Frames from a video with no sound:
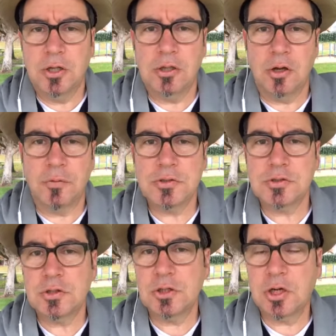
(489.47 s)
This is
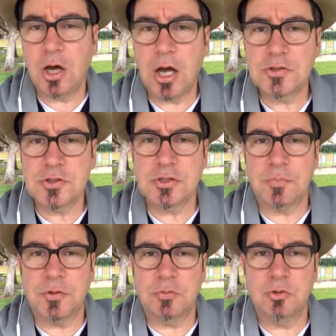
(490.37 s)
going to cost us
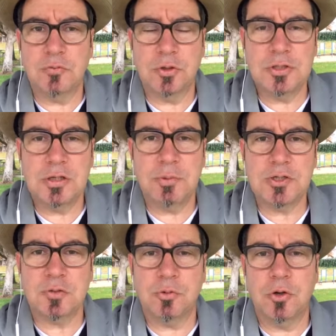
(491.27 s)
something to move to a
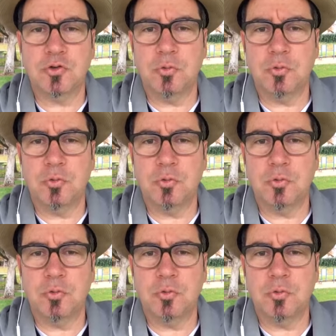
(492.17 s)
team-based approach.